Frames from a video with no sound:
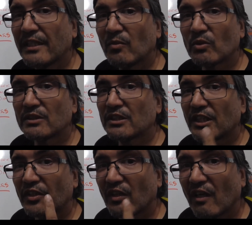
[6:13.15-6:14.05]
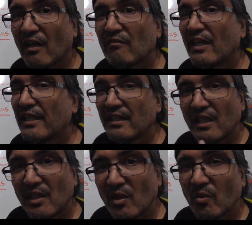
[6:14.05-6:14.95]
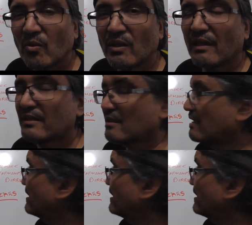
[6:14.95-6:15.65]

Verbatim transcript: he'll want to check your heart rate, all kinds of